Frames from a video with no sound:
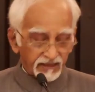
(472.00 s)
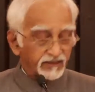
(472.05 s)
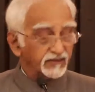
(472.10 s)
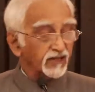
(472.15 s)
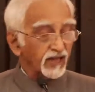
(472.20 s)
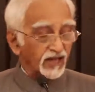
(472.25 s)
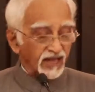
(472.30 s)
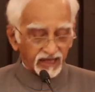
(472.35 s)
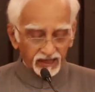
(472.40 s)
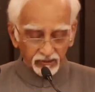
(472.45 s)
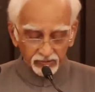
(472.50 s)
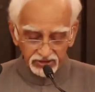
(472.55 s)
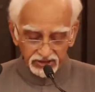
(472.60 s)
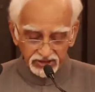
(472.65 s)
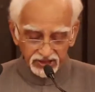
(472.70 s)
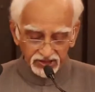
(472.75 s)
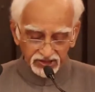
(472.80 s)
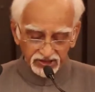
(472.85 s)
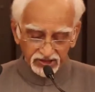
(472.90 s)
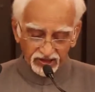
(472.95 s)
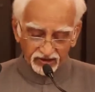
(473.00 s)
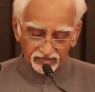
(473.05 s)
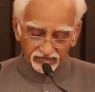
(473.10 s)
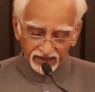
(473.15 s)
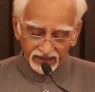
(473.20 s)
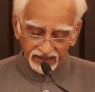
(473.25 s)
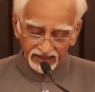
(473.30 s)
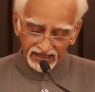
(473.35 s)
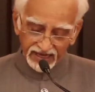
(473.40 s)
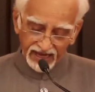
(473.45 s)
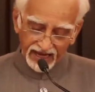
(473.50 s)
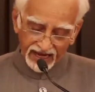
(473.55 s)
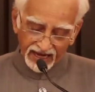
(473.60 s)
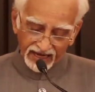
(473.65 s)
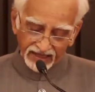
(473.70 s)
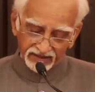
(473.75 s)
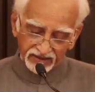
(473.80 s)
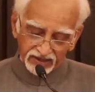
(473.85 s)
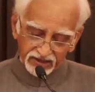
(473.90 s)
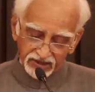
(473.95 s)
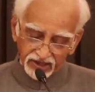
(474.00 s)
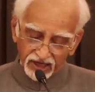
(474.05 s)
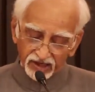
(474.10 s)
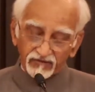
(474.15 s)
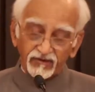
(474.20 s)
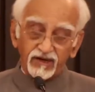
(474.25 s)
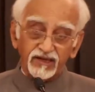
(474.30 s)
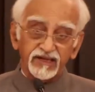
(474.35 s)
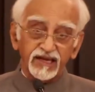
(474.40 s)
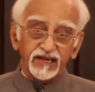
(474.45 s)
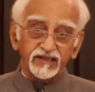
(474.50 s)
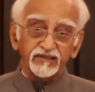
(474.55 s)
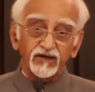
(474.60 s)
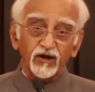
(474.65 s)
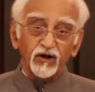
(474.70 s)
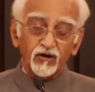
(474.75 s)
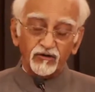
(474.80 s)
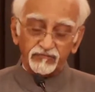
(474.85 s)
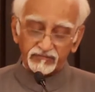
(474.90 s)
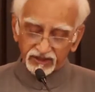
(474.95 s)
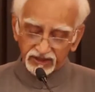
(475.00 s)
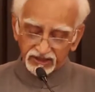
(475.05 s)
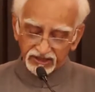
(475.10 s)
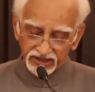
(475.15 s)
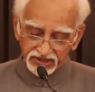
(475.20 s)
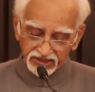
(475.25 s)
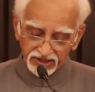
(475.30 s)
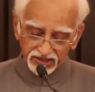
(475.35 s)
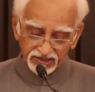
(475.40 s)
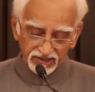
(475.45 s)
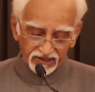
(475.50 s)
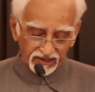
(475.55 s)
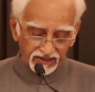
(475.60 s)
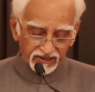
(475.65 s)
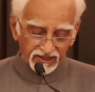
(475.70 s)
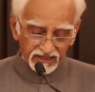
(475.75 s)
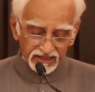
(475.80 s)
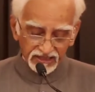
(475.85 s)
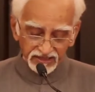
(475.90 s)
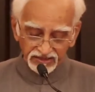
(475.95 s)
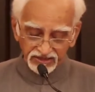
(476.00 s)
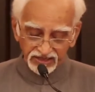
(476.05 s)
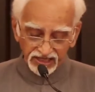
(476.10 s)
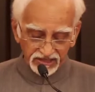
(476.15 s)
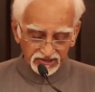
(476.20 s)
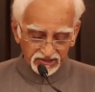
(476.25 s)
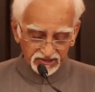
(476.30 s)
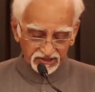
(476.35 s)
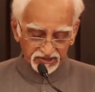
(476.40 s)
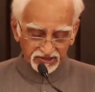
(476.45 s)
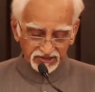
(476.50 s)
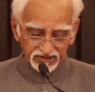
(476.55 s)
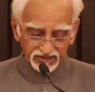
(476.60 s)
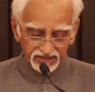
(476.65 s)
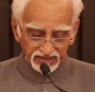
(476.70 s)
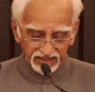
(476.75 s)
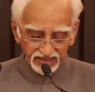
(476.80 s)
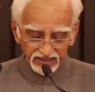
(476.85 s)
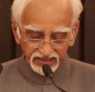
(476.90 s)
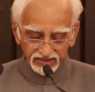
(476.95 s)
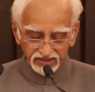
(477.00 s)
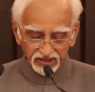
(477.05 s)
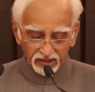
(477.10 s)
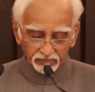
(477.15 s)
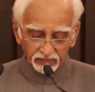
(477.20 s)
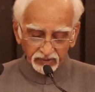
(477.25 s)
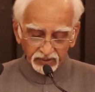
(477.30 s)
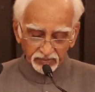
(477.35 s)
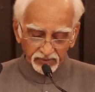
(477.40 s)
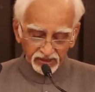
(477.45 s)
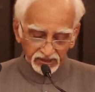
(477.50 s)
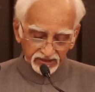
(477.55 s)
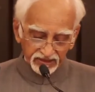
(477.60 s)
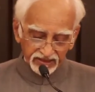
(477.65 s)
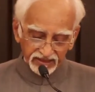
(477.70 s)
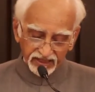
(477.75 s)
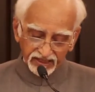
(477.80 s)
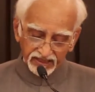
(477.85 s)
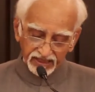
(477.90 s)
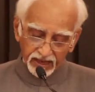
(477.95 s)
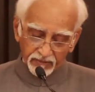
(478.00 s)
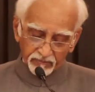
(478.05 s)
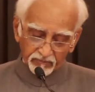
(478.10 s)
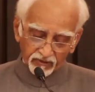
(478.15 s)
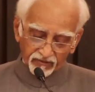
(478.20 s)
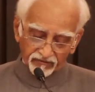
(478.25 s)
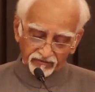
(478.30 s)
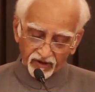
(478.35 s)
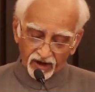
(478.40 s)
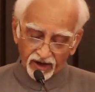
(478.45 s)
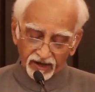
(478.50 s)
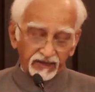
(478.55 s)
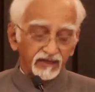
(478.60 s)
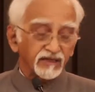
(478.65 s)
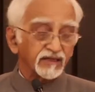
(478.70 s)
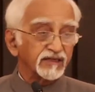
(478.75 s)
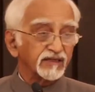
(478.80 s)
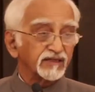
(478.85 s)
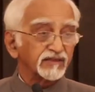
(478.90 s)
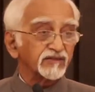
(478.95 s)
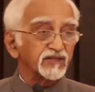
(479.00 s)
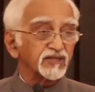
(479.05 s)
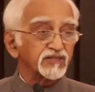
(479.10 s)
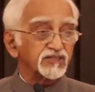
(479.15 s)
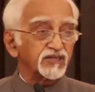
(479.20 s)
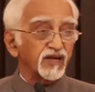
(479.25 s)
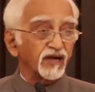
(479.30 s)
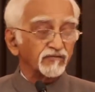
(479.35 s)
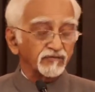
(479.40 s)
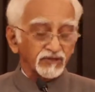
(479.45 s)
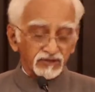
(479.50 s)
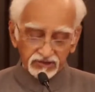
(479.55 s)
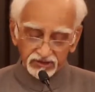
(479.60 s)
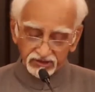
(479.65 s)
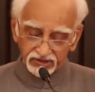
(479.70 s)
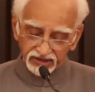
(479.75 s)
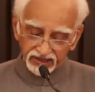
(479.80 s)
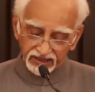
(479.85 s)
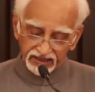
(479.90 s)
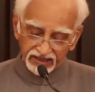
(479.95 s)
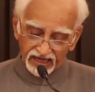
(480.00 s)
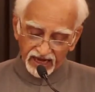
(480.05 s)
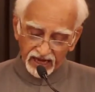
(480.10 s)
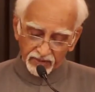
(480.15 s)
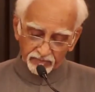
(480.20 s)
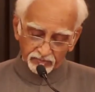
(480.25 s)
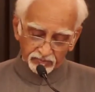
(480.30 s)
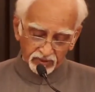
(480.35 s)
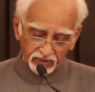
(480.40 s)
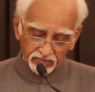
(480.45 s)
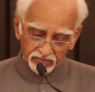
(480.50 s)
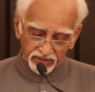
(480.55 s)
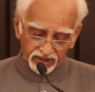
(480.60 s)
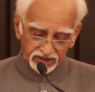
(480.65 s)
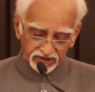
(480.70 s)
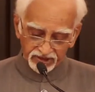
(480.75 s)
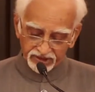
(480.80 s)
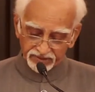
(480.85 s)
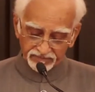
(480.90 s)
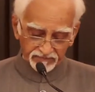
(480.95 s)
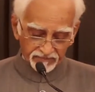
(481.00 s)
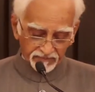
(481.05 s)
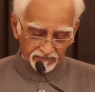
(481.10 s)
The linguistic survey and the general data of the decennial census supplement and amplify this diversity in ample measure.